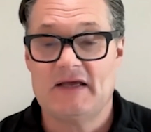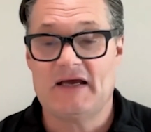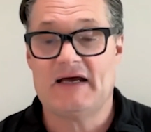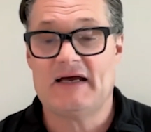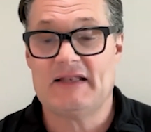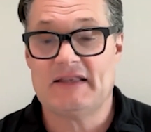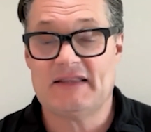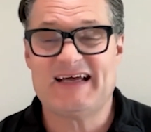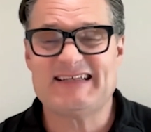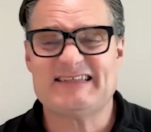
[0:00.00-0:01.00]
and
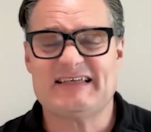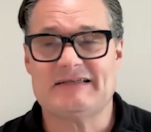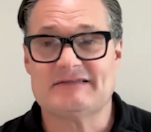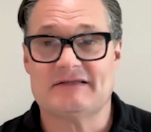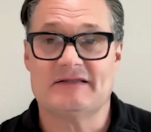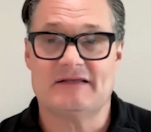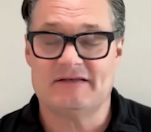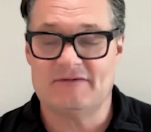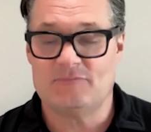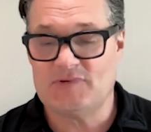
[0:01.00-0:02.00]
that's it. And
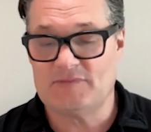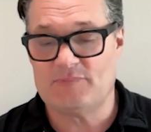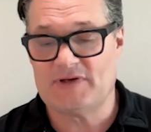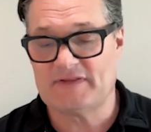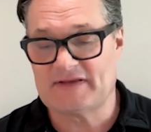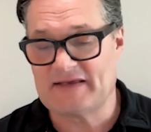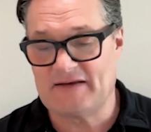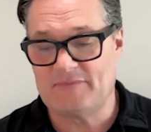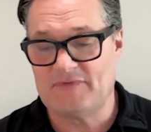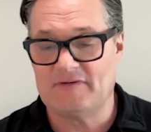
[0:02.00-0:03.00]
then you bring the
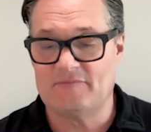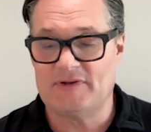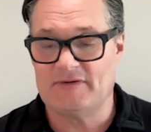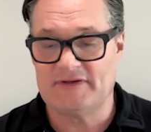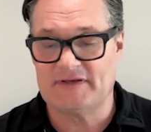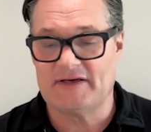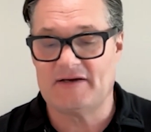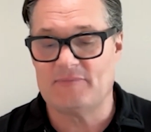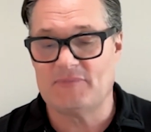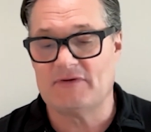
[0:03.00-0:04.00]
camera in, build it
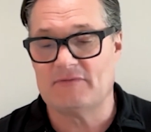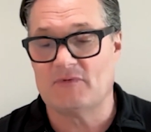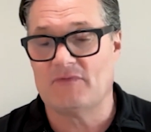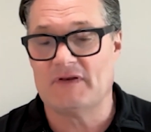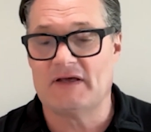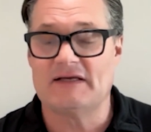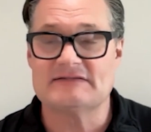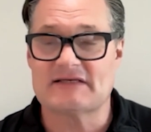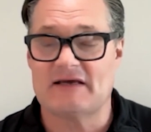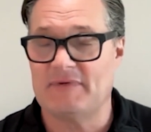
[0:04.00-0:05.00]
up. You all the
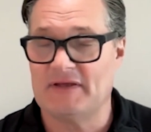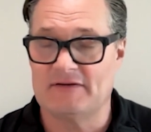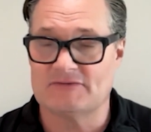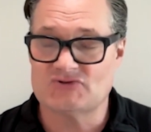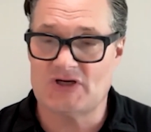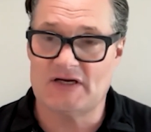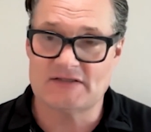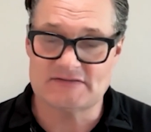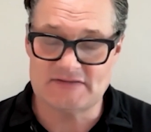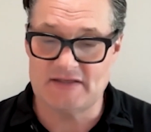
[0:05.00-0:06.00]
lights come in on
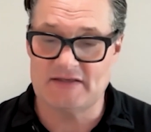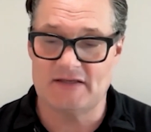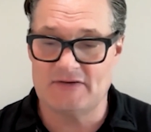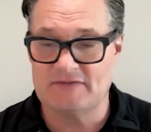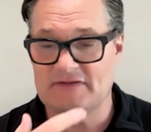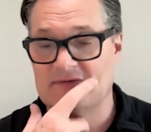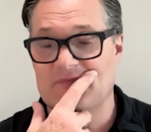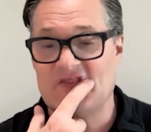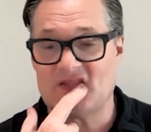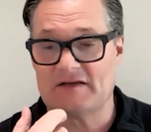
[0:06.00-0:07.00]
trucks, they unload them,
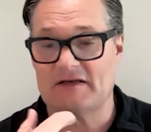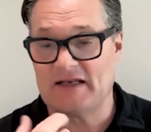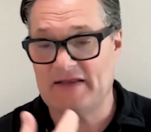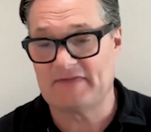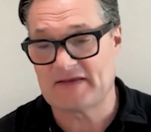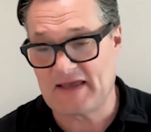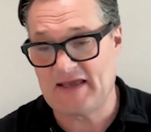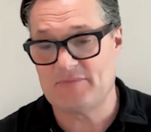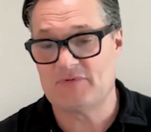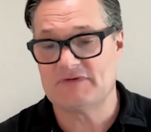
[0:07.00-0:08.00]
then they got to lay the cable, the